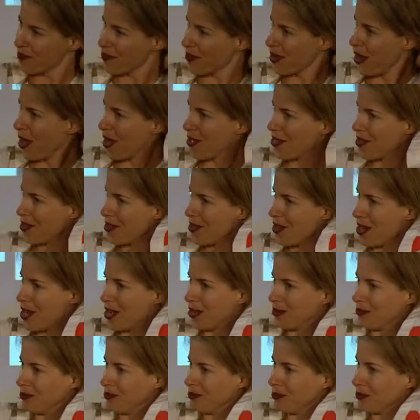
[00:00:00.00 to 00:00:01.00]
Are there,
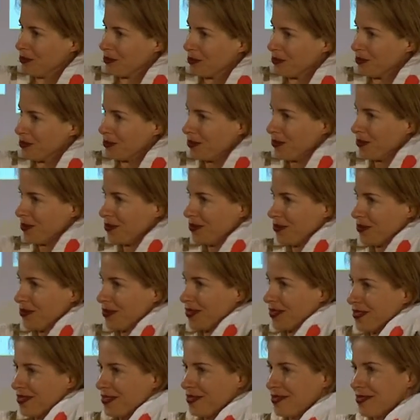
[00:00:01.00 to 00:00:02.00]
um,
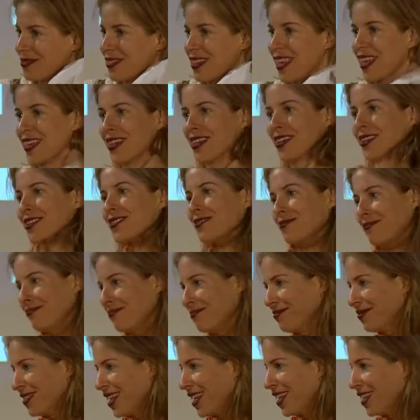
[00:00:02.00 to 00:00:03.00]
thank you,
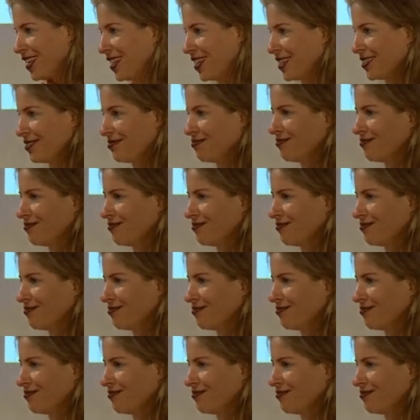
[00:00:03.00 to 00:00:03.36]
thank you.